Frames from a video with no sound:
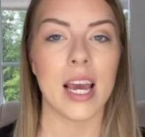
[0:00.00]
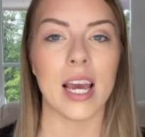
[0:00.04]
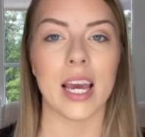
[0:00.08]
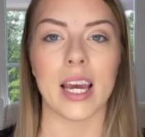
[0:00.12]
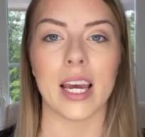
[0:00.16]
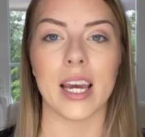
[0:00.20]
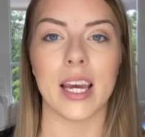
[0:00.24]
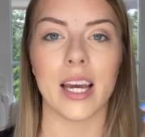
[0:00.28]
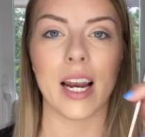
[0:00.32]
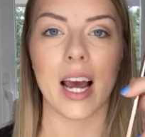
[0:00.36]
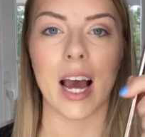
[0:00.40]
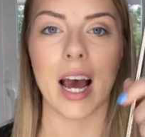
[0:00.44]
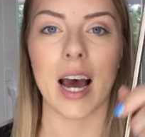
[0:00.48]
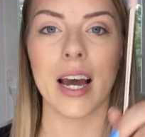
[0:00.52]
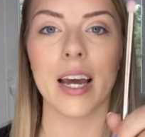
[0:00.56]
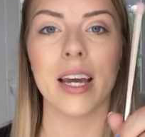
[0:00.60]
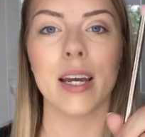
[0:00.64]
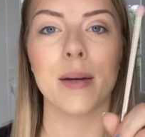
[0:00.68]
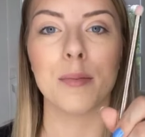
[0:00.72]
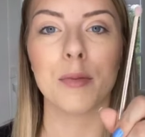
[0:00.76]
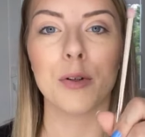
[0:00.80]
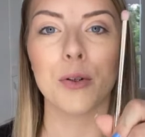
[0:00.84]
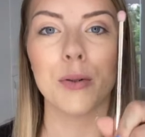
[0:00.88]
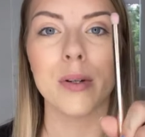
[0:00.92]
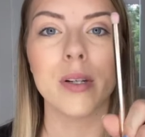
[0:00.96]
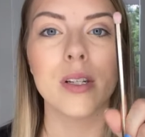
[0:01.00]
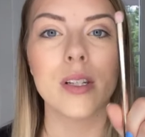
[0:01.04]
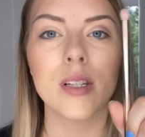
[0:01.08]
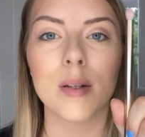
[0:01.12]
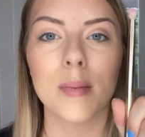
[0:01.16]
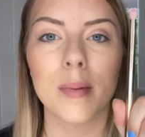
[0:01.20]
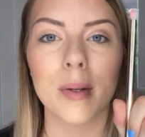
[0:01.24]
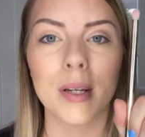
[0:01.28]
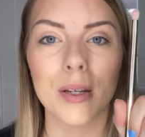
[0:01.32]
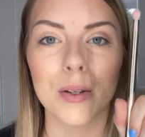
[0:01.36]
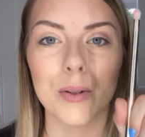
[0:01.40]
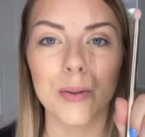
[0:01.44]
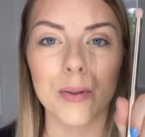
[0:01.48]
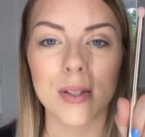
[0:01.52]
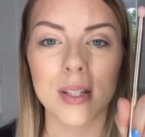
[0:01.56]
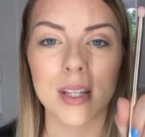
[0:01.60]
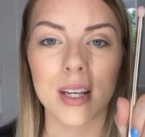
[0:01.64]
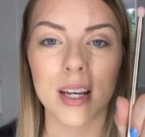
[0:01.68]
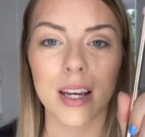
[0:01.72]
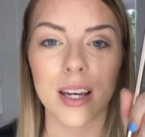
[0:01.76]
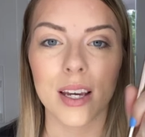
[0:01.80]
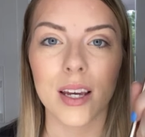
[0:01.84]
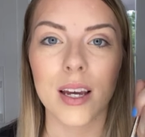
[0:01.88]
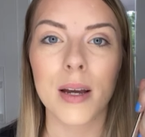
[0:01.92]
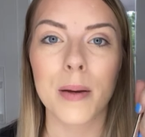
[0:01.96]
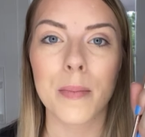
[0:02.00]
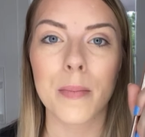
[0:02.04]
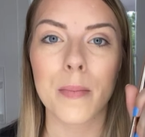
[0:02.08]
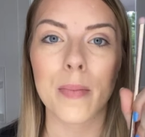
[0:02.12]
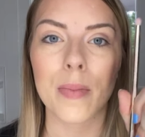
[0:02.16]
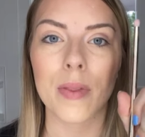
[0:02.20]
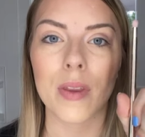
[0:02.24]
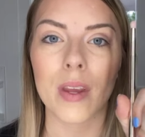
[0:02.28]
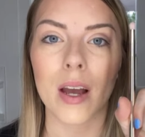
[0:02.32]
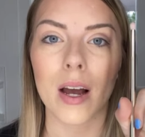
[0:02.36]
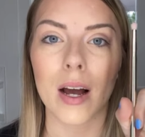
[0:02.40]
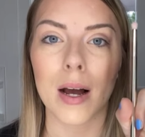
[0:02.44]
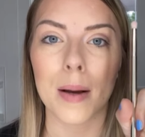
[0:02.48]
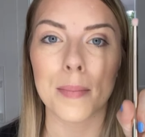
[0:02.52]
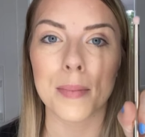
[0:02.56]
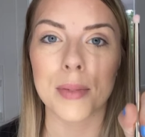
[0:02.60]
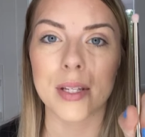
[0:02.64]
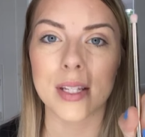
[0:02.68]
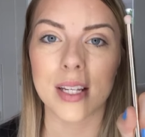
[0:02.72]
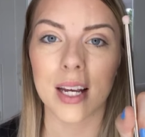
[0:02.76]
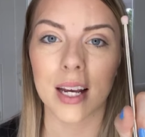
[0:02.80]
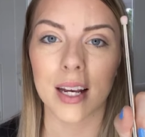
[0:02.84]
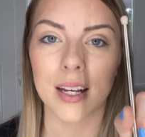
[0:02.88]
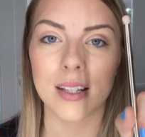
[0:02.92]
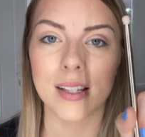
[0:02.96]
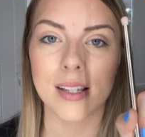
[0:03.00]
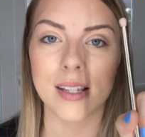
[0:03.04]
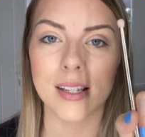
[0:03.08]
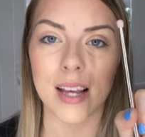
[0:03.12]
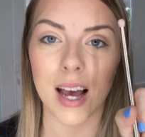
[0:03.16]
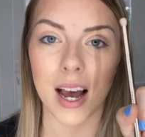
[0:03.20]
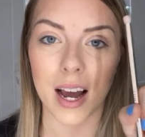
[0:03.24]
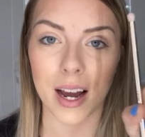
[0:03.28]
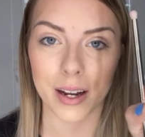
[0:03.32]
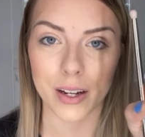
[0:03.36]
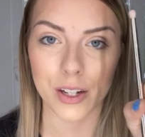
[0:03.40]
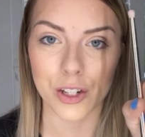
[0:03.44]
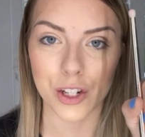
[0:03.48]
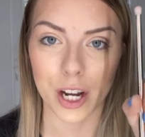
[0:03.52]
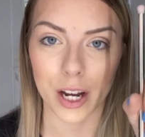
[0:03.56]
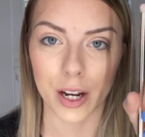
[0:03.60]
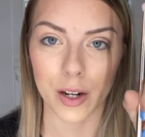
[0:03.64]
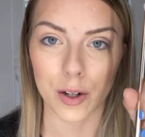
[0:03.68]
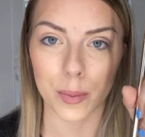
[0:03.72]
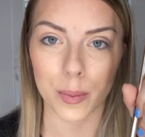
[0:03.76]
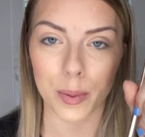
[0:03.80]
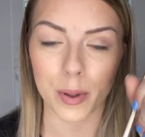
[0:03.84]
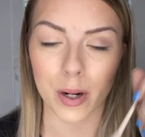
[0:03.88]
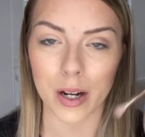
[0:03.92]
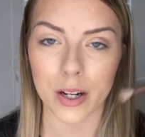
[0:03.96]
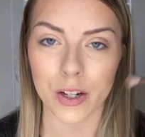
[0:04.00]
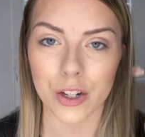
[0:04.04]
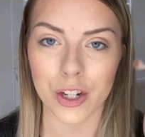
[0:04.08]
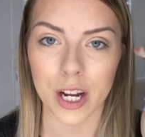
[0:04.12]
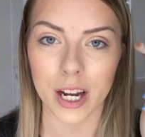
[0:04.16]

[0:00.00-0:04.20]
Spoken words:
And I am going to be using Saint's eyeshadow brush.